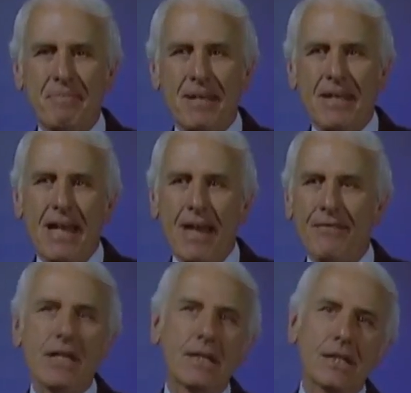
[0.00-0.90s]
And
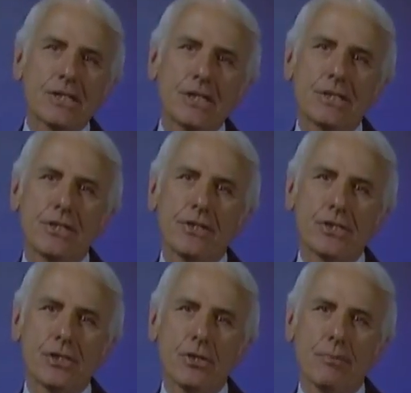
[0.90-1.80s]
then listen to the
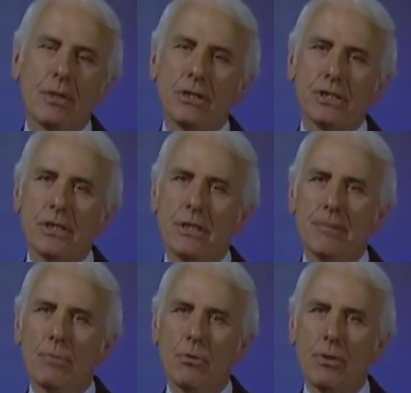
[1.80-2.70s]
sermon on Sunday
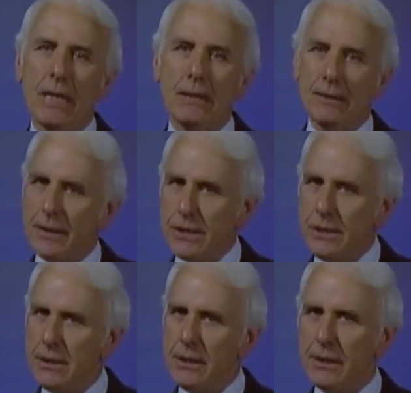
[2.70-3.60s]
morning. Listen
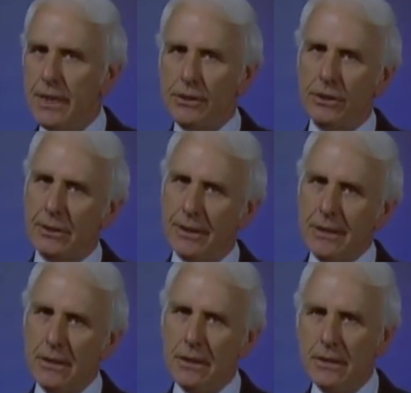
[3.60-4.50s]
to the lectures.
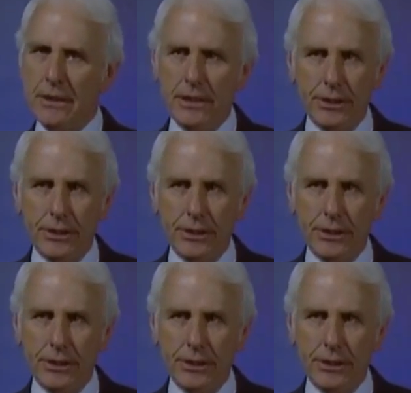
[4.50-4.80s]
Listen to the teacher.